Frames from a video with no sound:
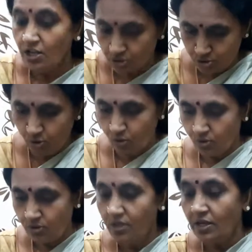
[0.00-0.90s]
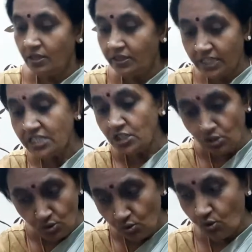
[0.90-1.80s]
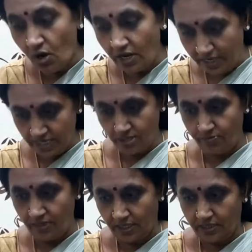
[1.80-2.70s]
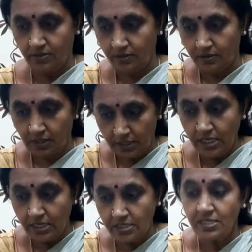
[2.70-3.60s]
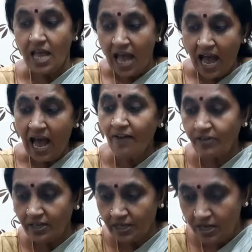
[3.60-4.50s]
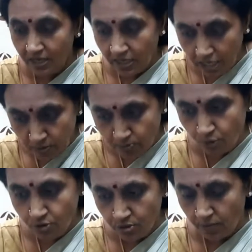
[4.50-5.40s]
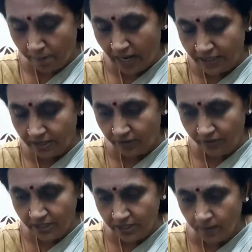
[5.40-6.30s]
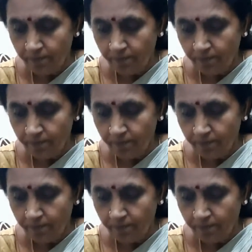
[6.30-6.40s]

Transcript: So this neuron network is having an input part of it